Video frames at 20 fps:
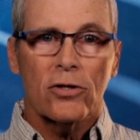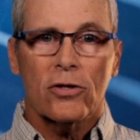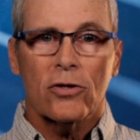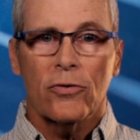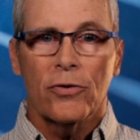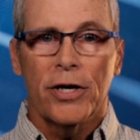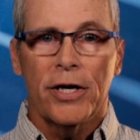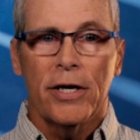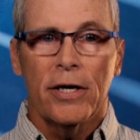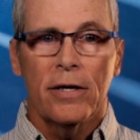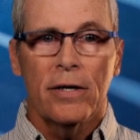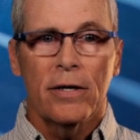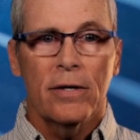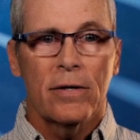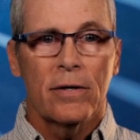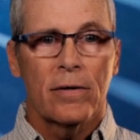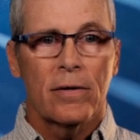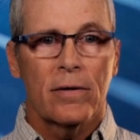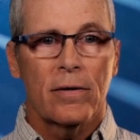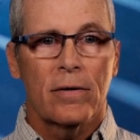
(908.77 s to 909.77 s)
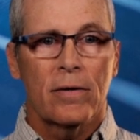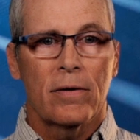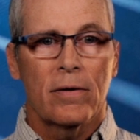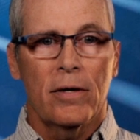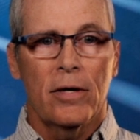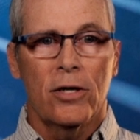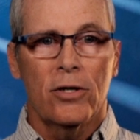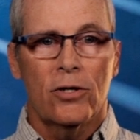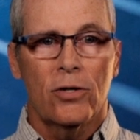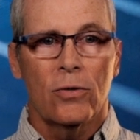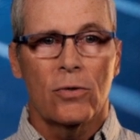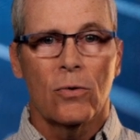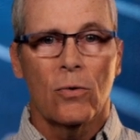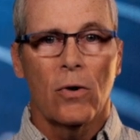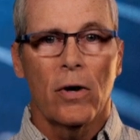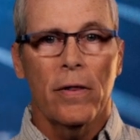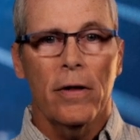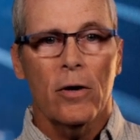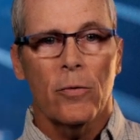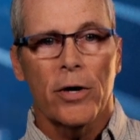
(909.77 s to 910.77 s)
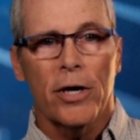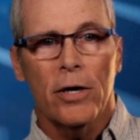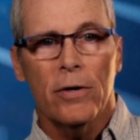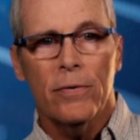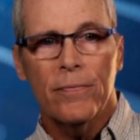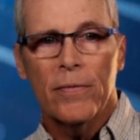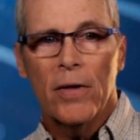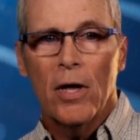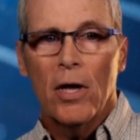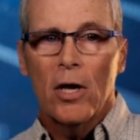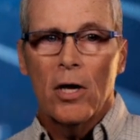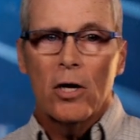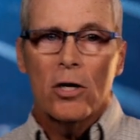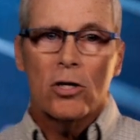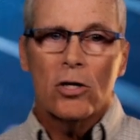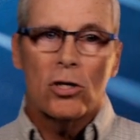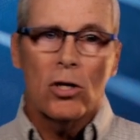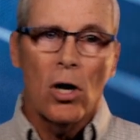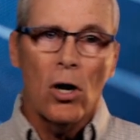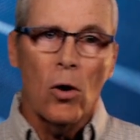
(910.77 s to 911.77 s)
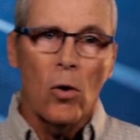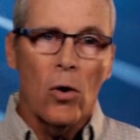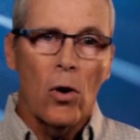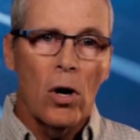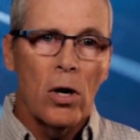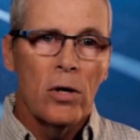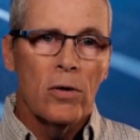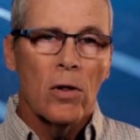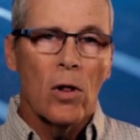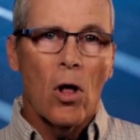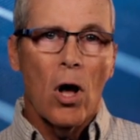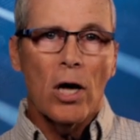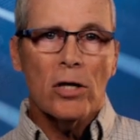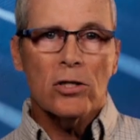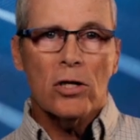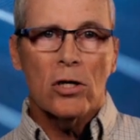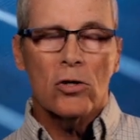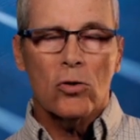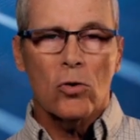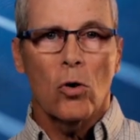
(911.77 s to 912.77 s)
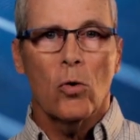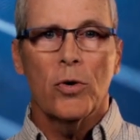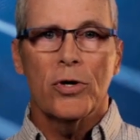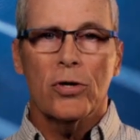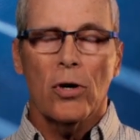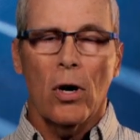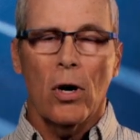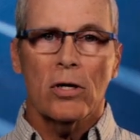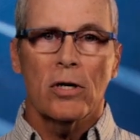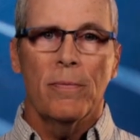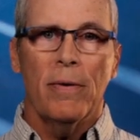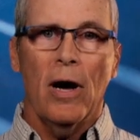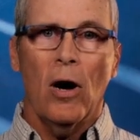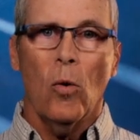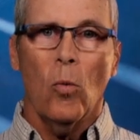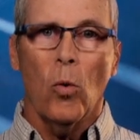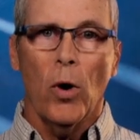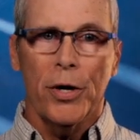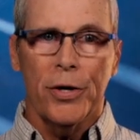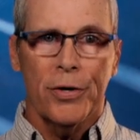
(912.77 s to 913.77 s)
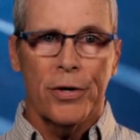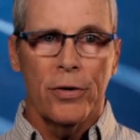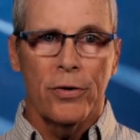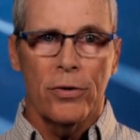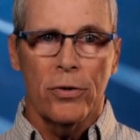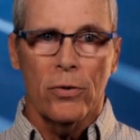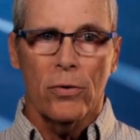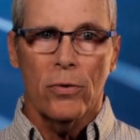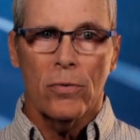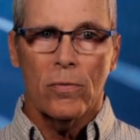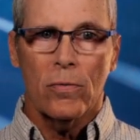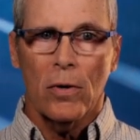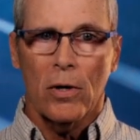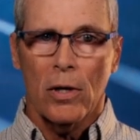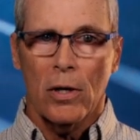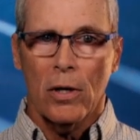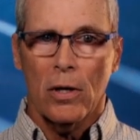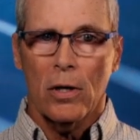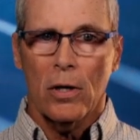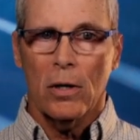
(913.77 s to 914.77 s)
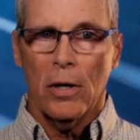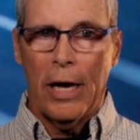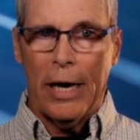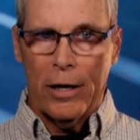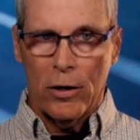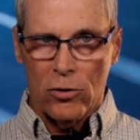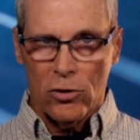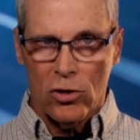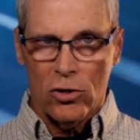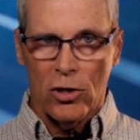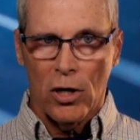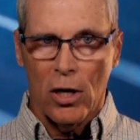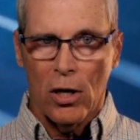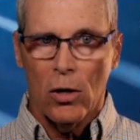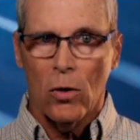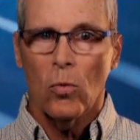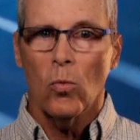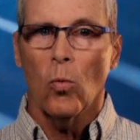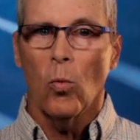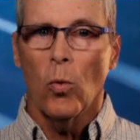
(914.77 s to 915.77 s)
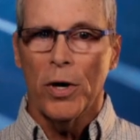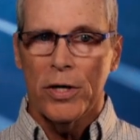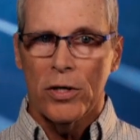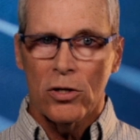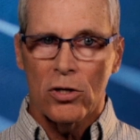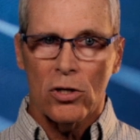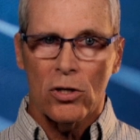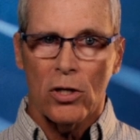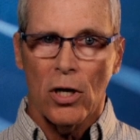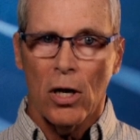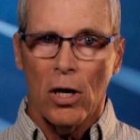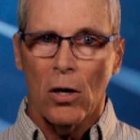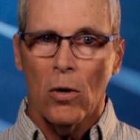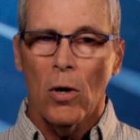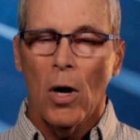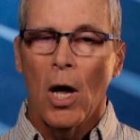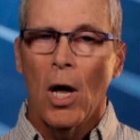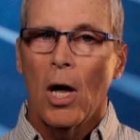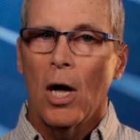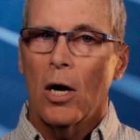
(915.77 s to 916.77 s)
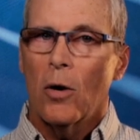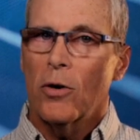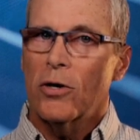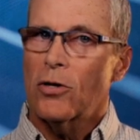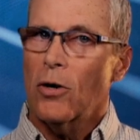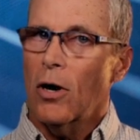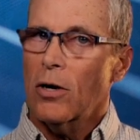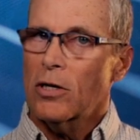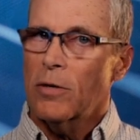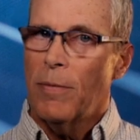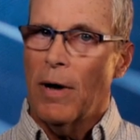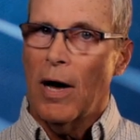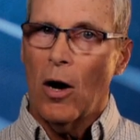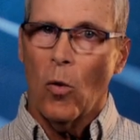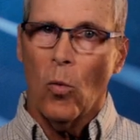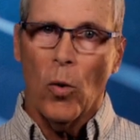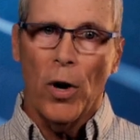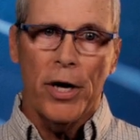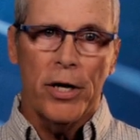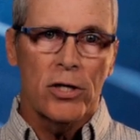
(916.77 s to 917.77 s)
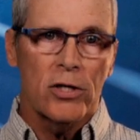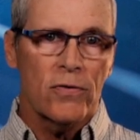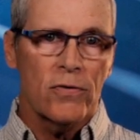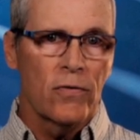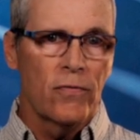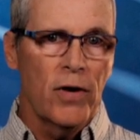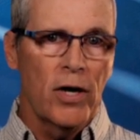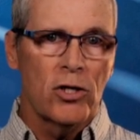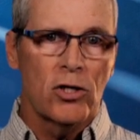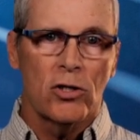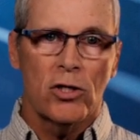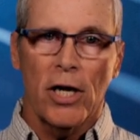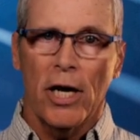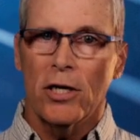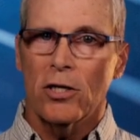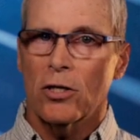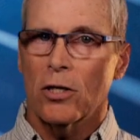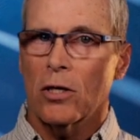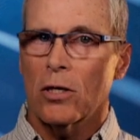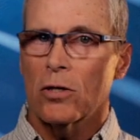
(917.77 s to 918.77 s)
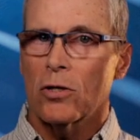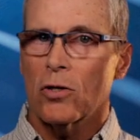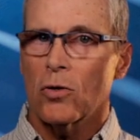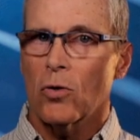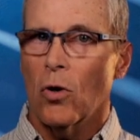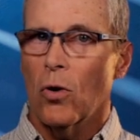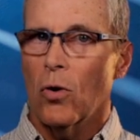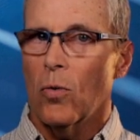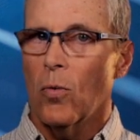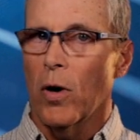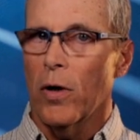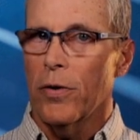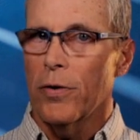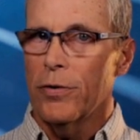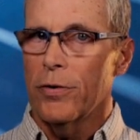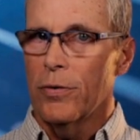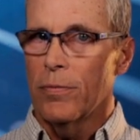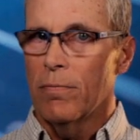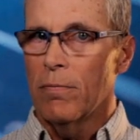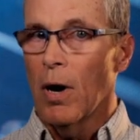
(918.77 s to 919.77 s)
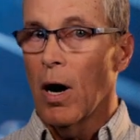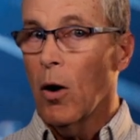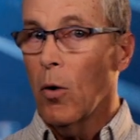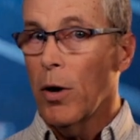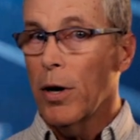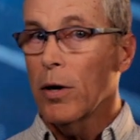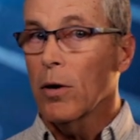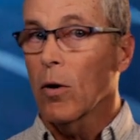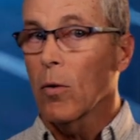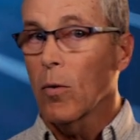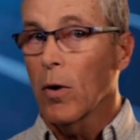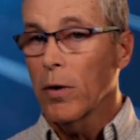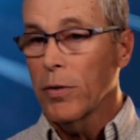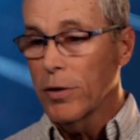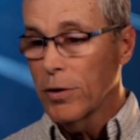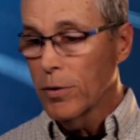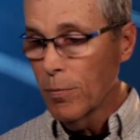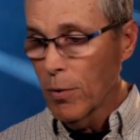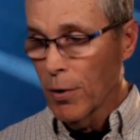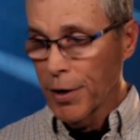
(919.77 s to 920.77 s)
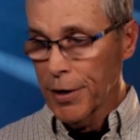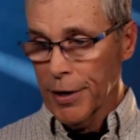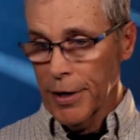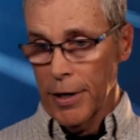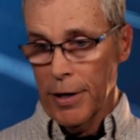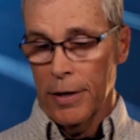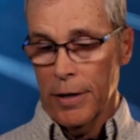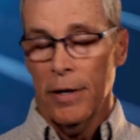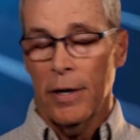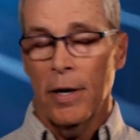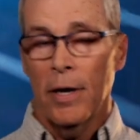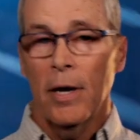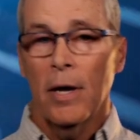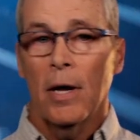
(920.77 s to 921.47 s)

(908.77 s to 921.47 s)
screen issue going. There we go. So in loss control, we talked about what you can do, hail stow, wind stow. We talked about ways for vegetation control, whether you mow it or whether you bring in